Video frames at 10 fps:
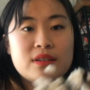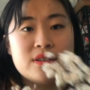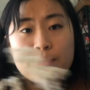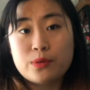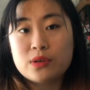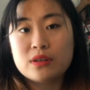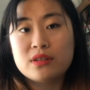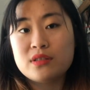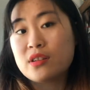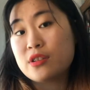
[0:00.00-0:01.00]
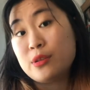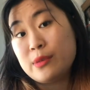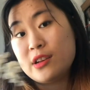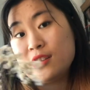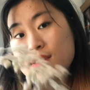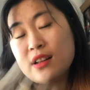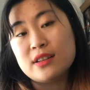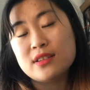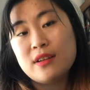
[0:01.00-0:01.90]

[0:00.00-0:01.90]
It's for their humanities class.